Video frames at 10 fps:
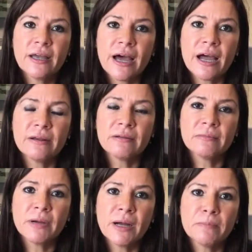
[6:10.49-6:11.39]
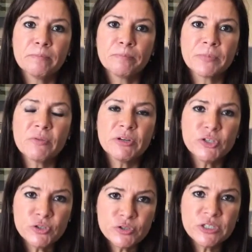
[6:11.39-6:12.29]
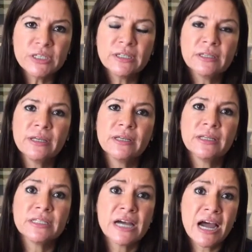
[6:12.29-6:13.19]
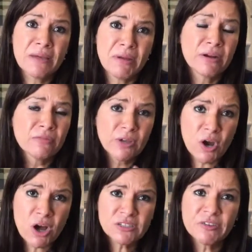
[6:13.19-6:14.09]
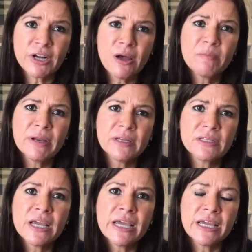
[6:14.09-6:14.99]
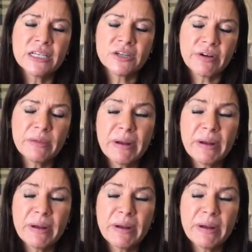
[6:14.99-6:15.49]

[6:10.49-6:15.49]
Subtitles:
and reducing the time and of the cost for companies is great.